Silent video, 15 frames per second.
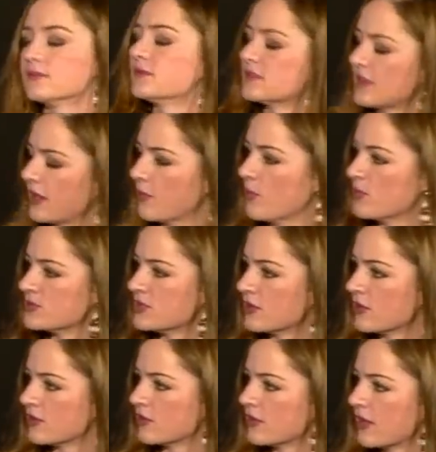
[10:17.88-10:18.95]
sorry, what was your
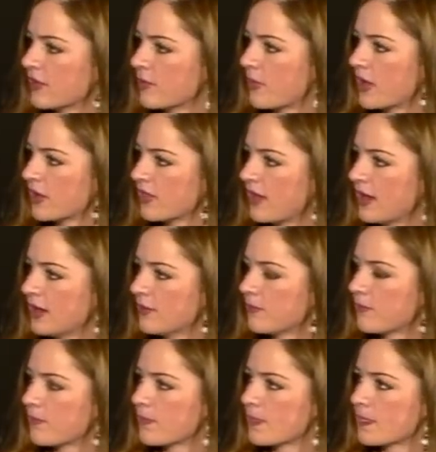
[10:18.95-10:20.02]
other the other well, part of just
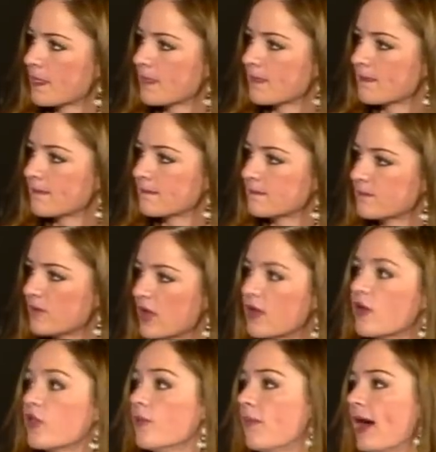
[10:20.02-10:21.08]
that? the Bible too,
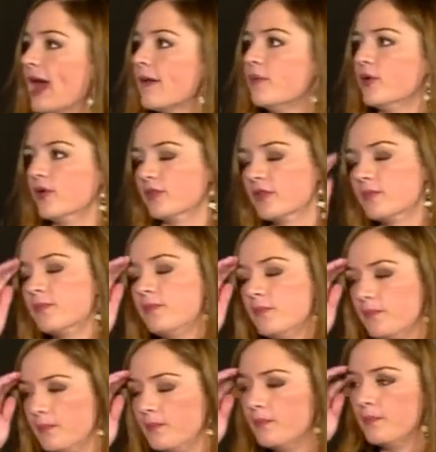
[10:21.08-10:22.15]
but oh, Bible, just your the, mm-hmm.
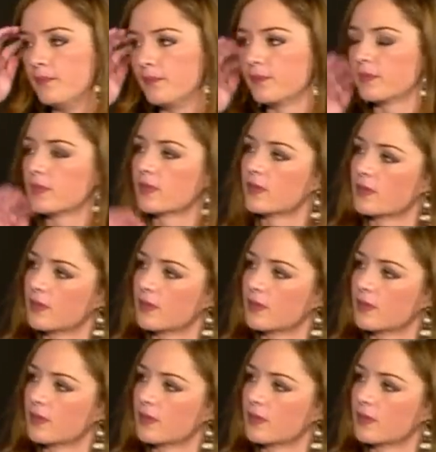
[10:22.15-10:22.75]
testimony. I